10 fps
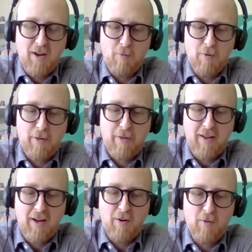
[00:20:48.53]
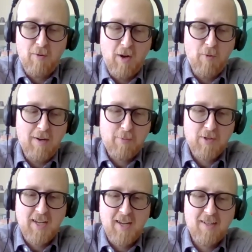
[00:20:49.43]
with a white
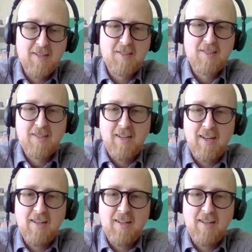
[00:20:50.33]
protagonist